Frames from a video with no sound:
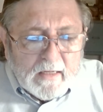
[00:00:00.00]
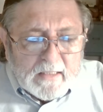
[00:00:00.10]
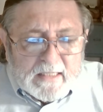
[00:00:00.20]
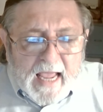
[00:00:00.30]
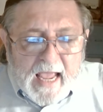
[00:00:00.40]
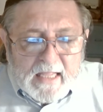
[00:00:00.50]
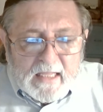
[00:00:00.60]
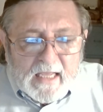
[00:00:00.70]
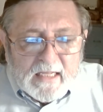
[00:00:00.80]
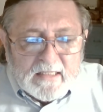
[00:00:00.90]
10
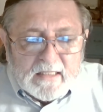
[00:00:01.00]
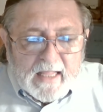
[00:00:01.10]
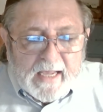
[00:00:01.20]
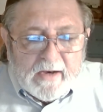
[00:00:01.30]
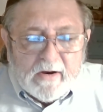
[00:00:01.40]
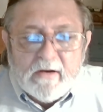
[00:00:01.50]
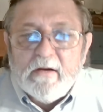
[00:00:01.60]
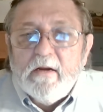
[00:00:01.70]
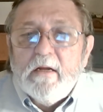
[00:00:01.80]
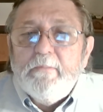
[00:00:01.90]
years later
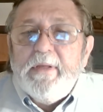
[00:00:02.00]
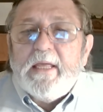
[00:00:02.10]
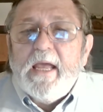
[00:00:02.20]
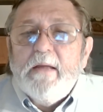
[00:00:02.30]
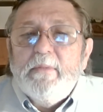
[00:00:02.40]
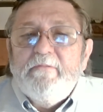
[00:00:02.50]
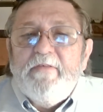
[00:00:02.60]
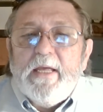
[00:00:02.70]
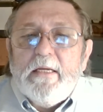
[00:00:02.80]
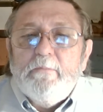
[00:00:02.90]
became the
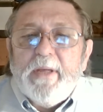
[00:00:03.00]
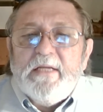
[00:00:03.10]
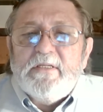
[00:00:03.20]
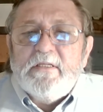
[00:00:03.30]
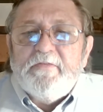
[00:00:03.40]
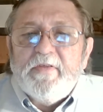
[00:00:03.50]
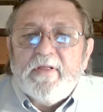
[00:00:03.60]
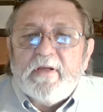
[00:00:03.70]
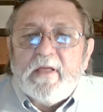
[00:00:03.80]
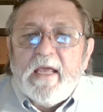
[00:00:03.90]
basis for
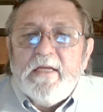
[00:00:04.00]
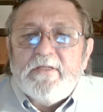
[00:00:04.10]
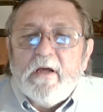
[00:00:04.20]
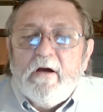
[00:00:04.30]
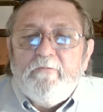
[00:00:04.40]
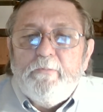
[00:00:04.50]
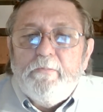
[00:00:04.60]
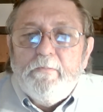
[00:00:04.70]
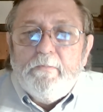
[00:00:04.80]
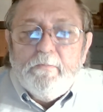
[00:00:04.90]
the case of
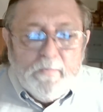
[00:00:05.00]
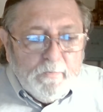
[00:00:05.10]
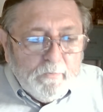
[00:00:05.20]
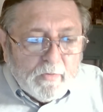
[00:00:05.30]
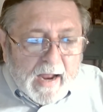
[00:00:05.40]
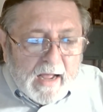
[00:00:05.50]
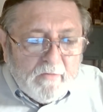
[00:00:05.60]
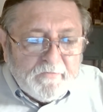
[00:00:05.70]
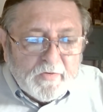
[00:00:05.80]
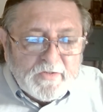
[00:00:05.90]

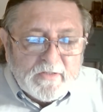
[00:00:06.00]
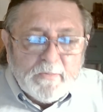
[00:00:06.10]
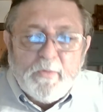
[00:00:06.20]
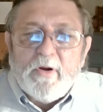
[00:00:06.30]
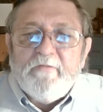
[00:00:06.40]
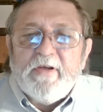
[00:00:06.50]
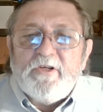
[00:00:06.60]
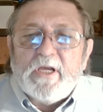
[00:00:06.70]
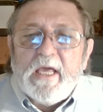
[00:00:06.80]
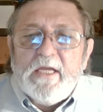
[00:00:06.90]
Brown versus the Board of
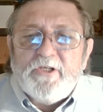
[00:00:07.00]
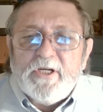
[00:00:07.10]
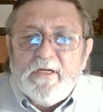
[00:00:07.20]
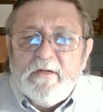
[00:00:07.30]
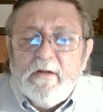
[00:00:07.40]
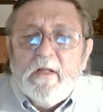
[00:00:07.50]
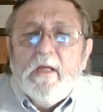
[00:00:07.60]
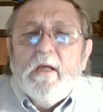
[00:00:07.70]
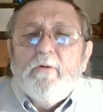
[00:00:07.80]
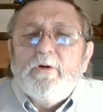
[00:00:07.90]
Education,
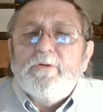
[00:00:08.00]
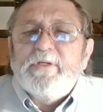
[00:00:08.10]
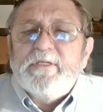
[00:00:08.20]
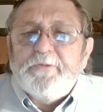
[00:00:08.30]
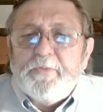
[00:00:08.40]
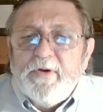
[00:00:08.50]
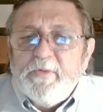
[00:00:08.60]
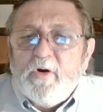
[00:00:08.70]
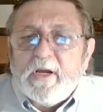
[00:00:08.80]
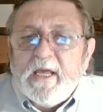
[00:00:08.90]
which was a
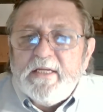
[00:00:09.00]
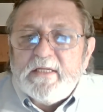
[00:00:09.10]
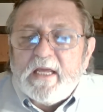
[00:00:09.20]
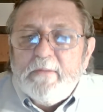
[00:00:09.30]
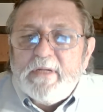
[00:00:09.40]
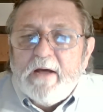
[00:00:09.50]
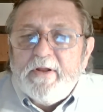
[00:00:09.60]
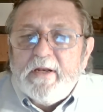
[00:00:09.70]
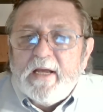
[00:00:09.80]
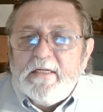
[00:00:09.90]
Supreme Court case that came down
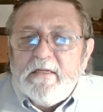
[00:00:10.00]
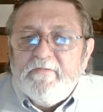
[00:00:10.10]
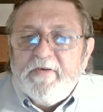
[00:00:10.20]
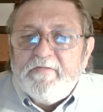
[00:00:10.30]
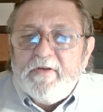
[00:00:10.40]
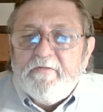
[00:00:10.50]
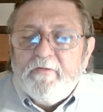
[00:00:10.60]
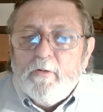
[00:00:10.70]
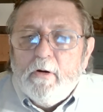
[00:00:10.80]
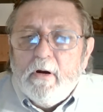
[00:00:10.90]
in
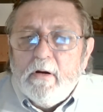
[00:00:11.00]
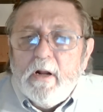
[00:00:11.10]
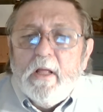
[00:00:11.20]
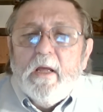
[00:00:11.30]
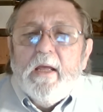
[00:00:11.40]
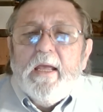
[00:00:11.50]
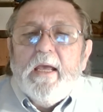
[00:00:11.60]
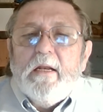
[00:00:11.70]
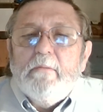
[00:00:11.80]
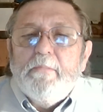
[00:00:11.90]
1954.
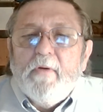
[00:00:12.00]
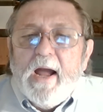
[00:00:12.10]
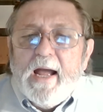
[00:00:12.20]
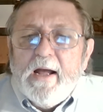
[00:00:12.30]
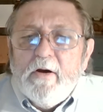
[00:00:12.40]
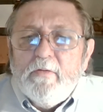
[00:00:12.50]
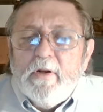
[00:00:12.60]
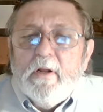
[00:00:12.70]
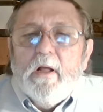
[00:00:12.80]
And in Brown,